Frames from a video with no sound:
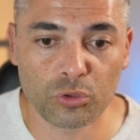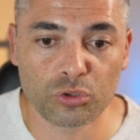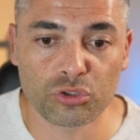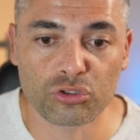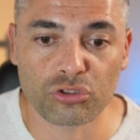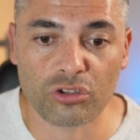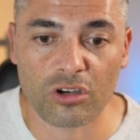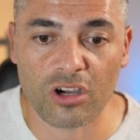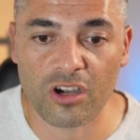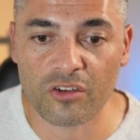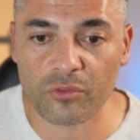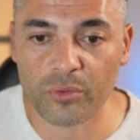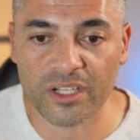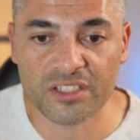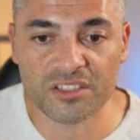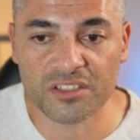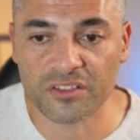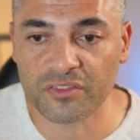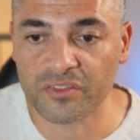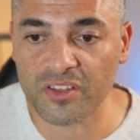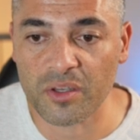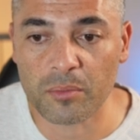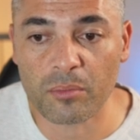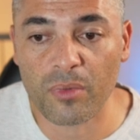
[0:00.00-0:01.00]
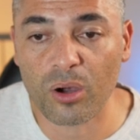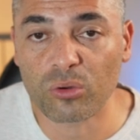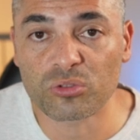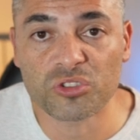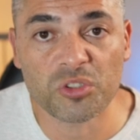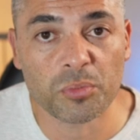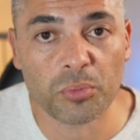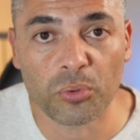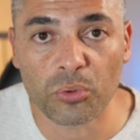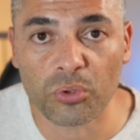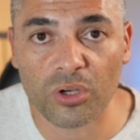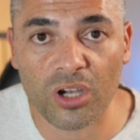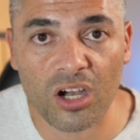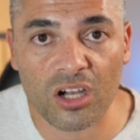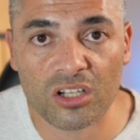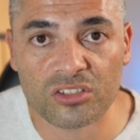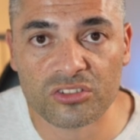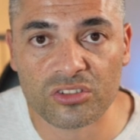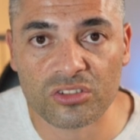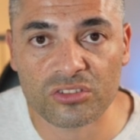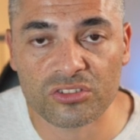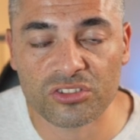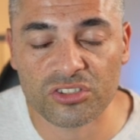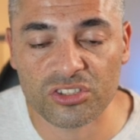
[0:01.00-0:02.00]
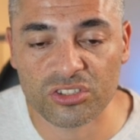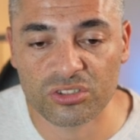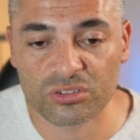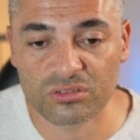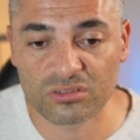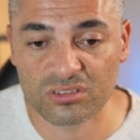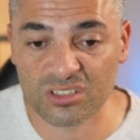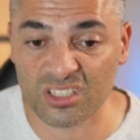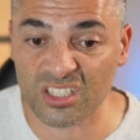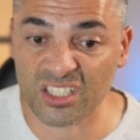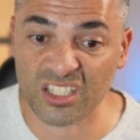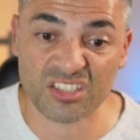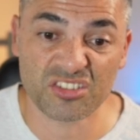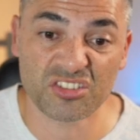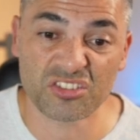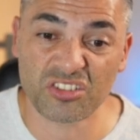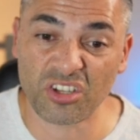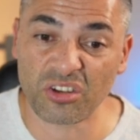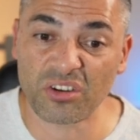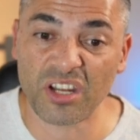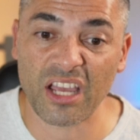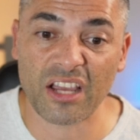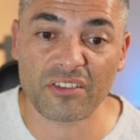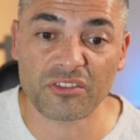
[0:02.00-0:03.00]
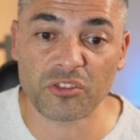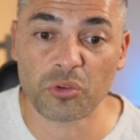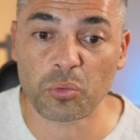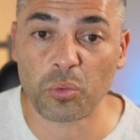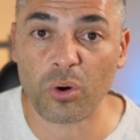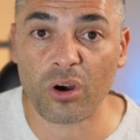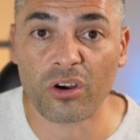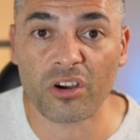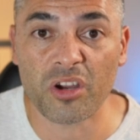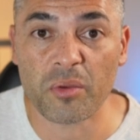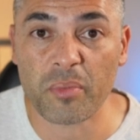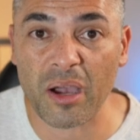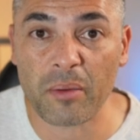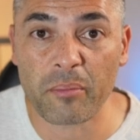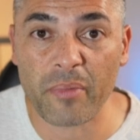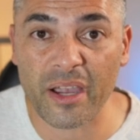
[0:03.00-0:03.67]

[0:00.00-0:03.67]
driveway to fit multiple cars onto, and I guess you don't have to worry about